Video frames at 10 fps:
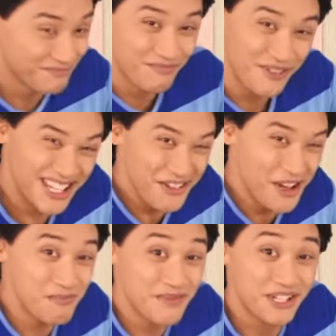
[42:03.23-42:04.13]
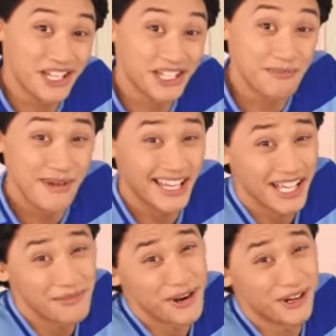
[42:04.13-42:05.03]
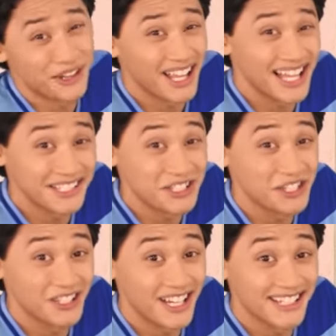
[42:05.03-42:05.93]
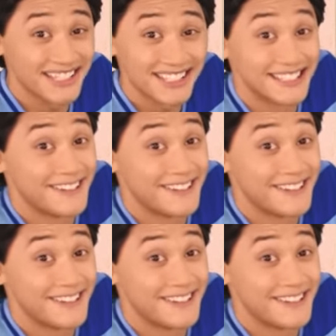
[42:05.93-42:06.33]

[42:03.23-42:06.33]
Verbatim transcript: Will you help Magenta pick out a pair of glasses she likes?